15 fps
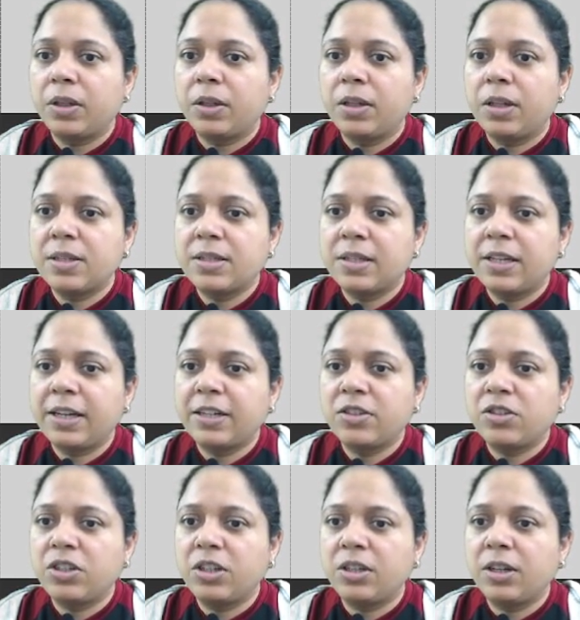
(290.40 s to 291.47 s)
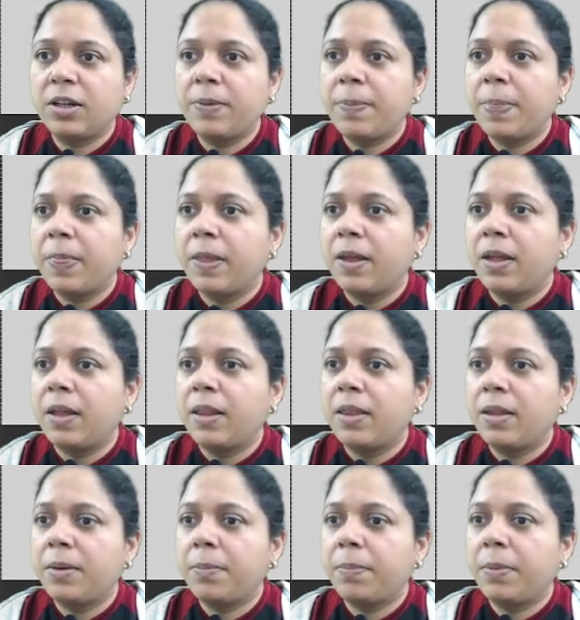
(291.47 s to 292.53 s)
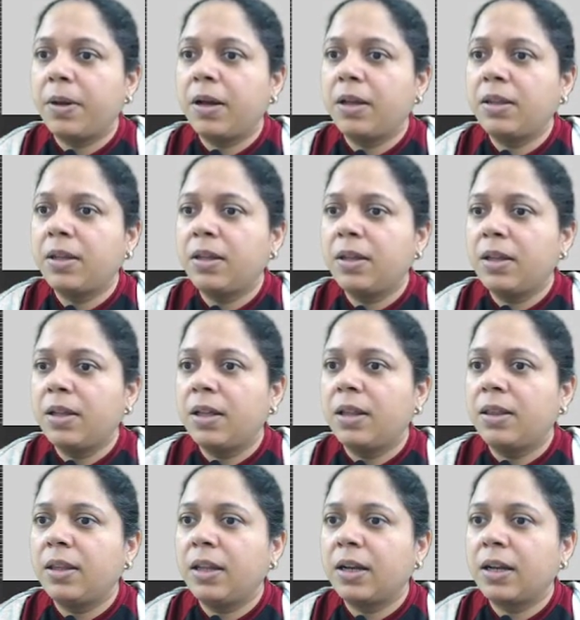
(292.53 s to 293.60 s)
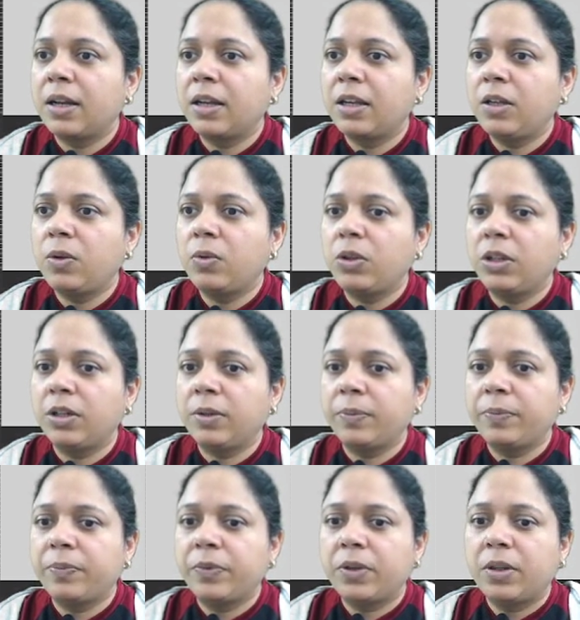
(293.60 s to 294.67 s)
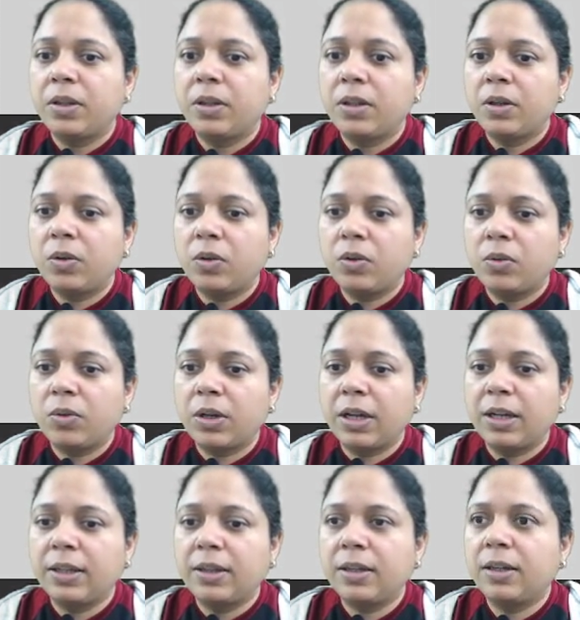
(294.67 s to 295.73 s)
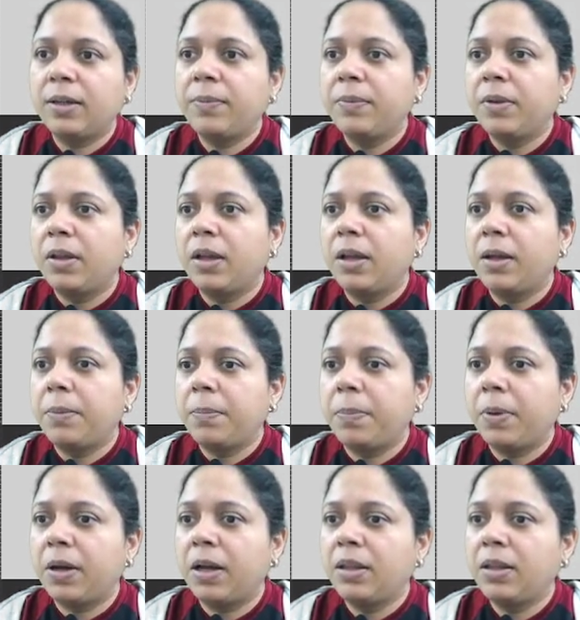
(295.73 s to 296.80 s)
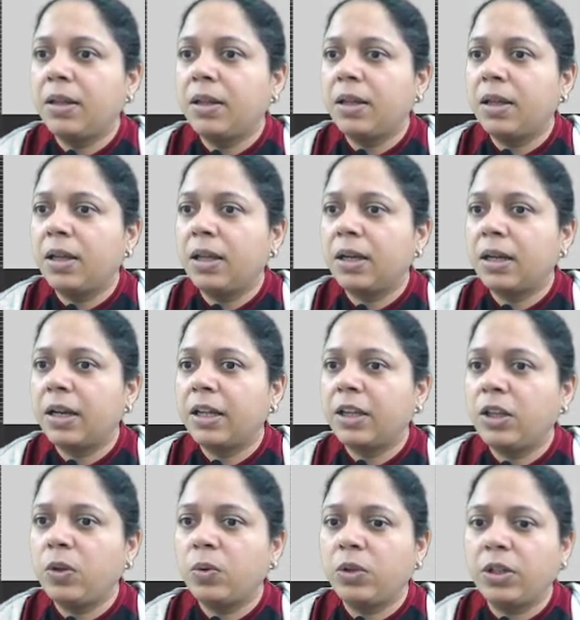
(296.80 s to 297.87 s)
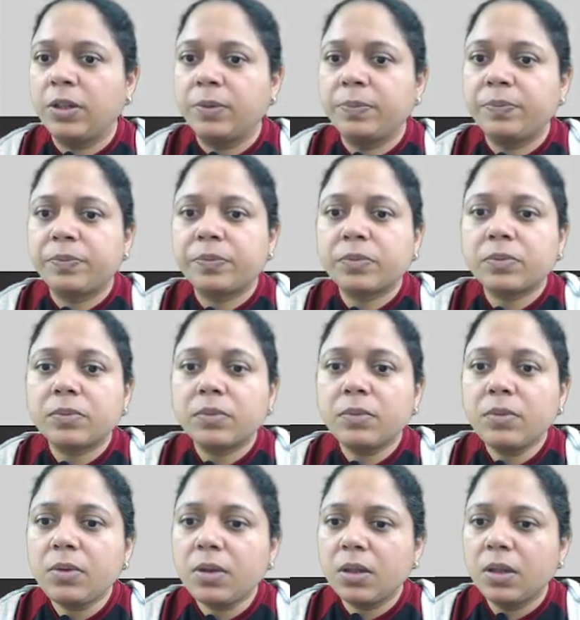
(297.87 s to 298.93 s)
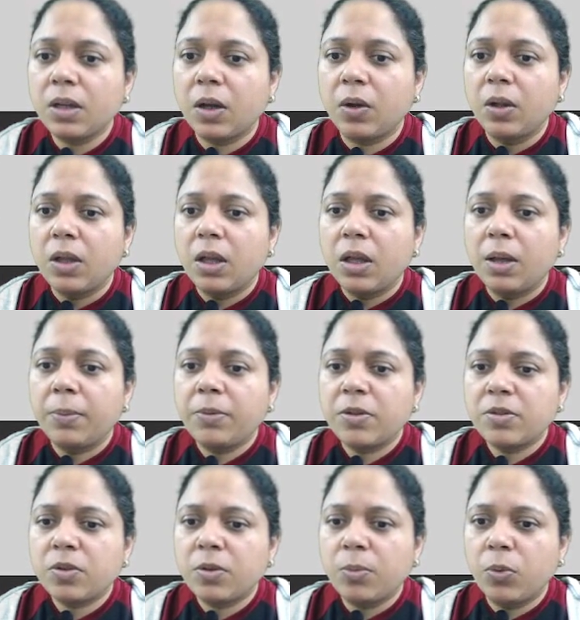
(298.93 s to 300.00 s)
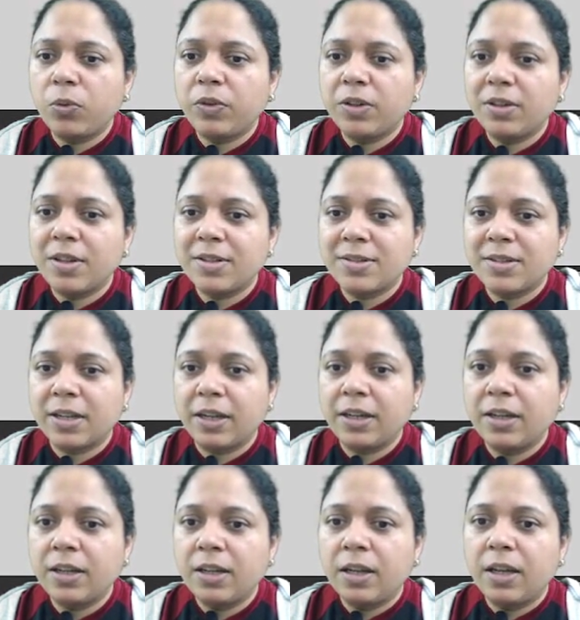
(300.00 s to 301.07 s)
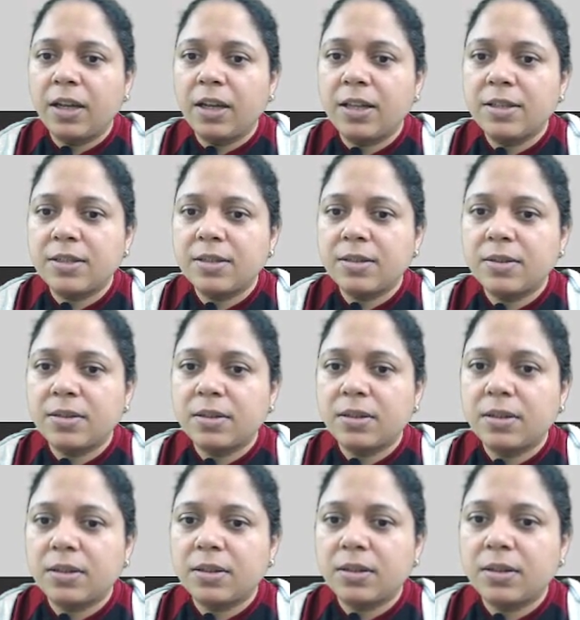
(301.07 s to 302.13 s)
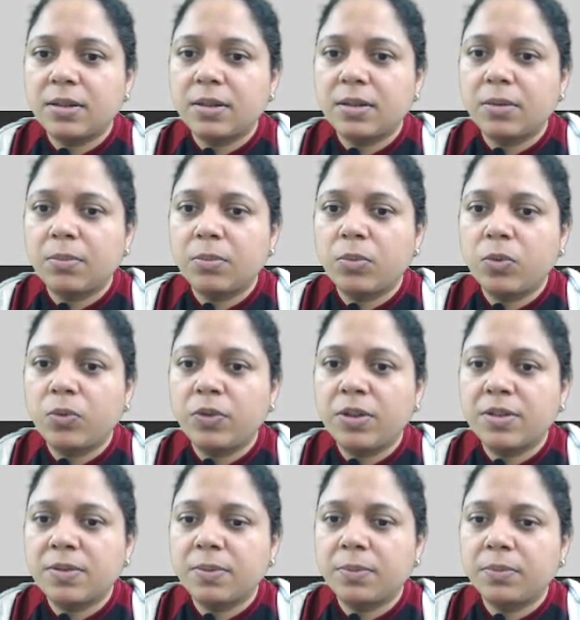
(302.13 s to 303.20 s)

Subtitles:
Then select jeera, then path, then click union. Then go to raita and path and click union. Now I'm just going to move it this side and move this,